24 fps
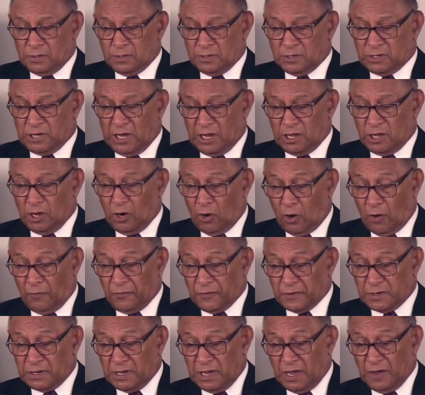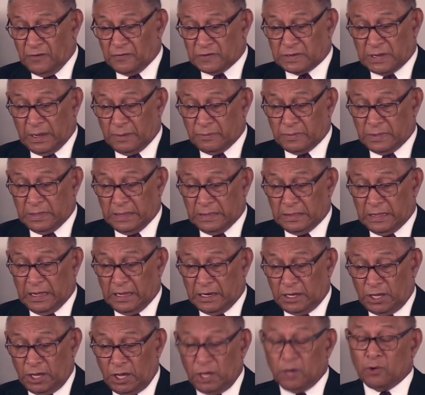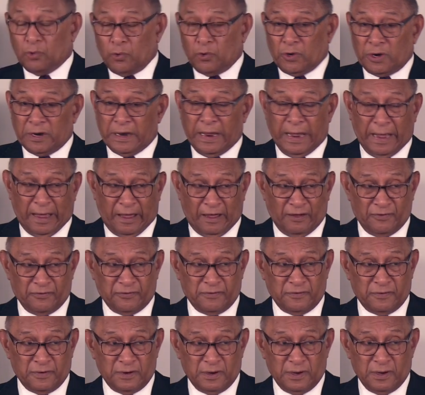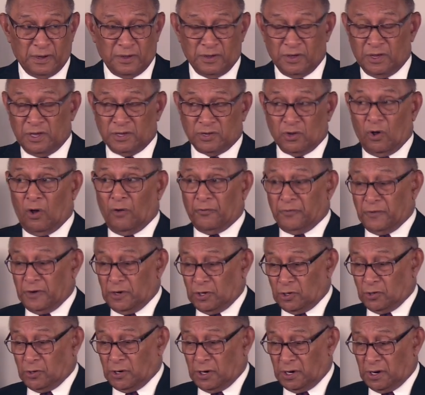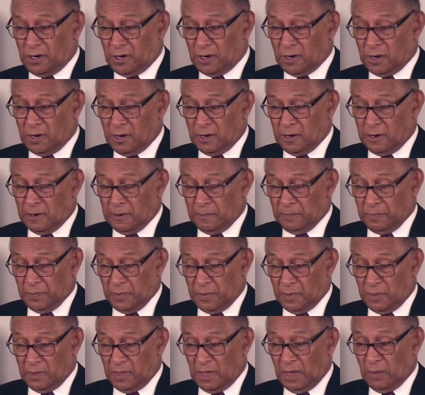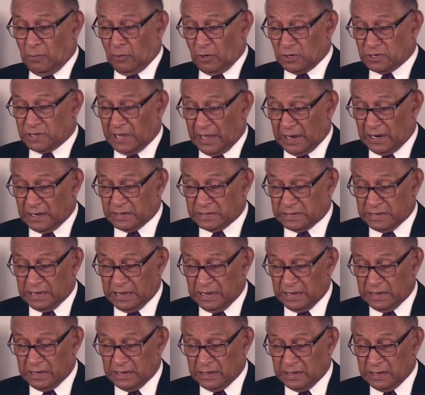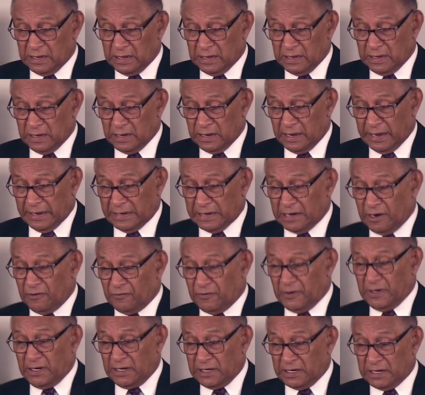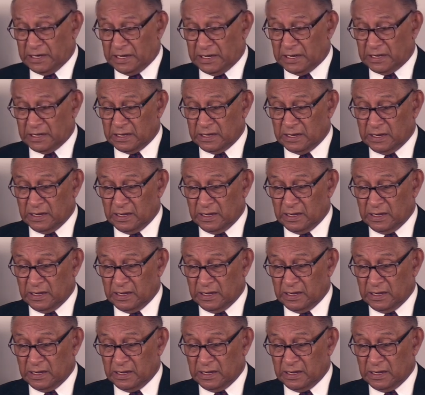Satan offers Eve something that he couldn't have. He's offering to her immortality and divinity.